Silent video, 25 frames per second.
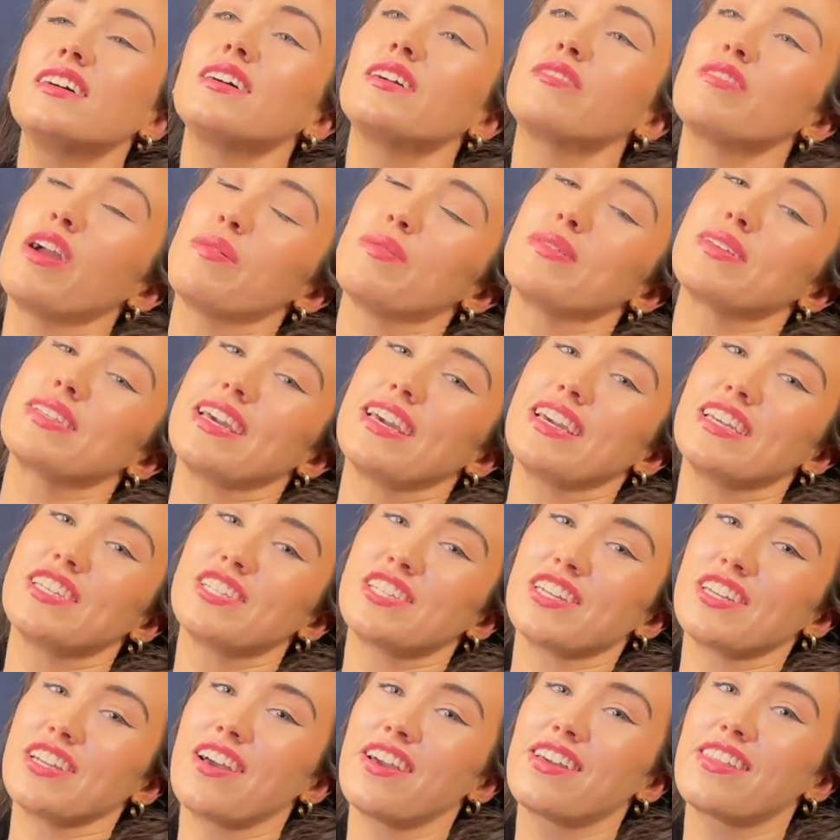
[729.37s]

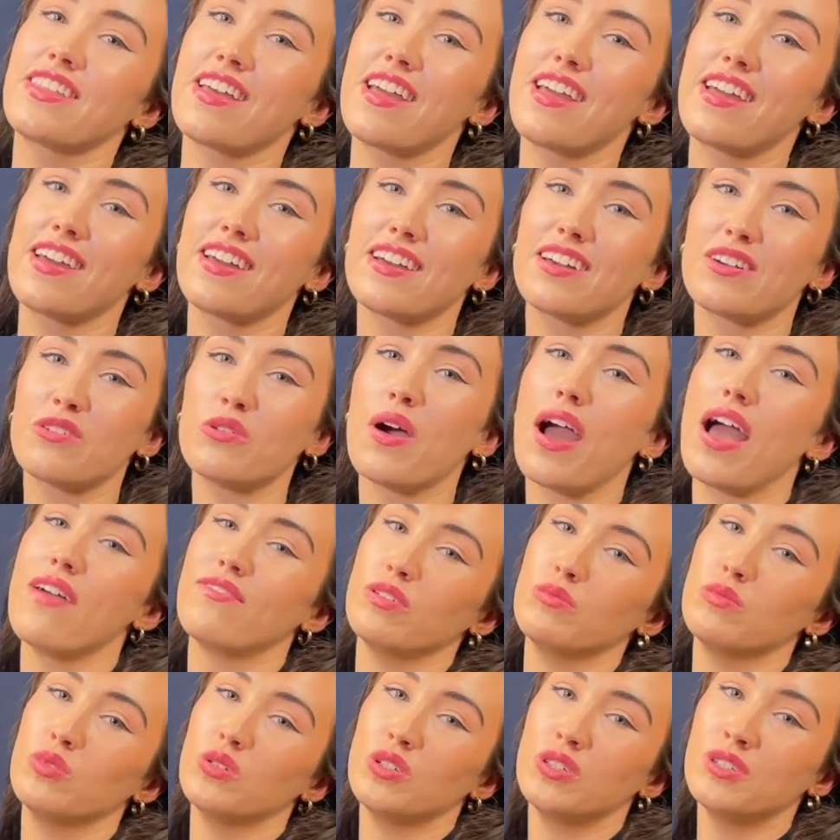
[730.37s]
Reputation, I think. Or
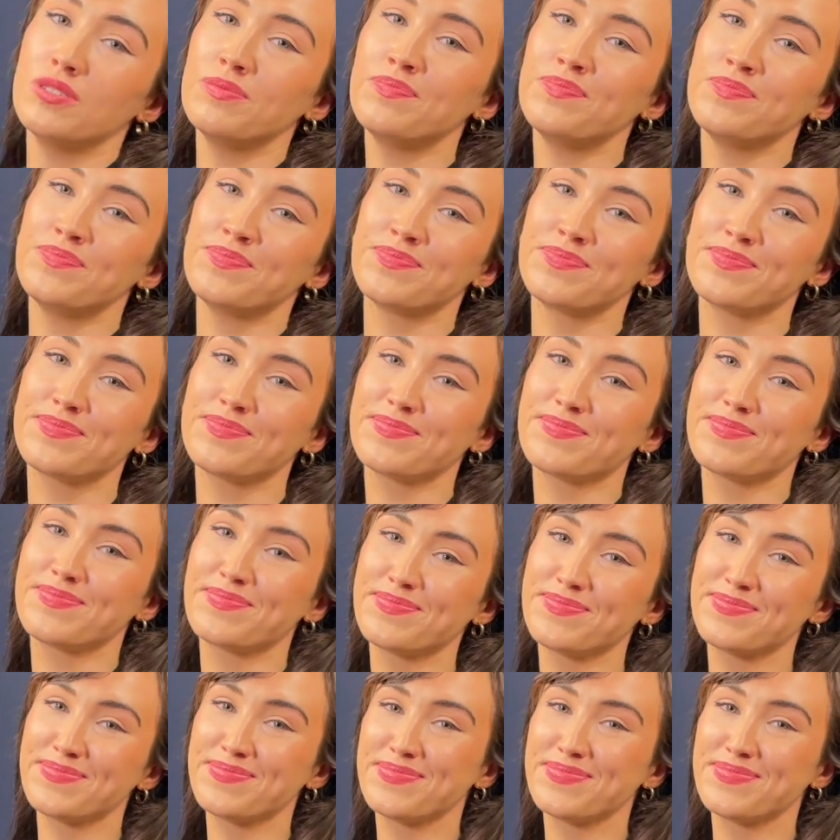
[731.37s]
Evermore. Oh, really?